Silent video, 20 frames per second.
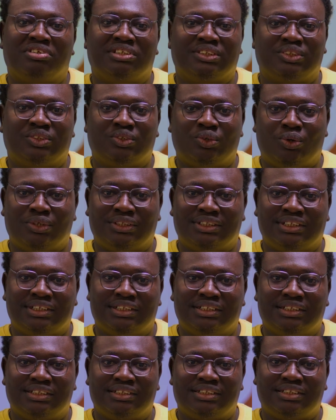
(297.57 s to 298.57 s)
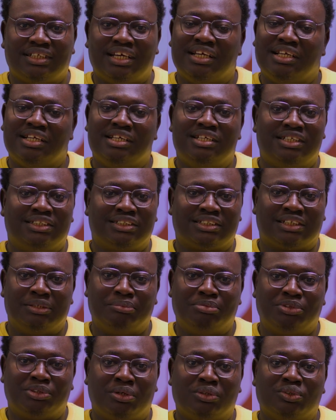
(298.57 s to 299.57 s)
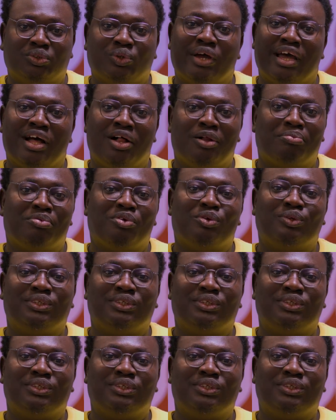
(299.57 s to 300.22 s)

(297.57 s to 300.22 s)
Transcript: resources in the description to help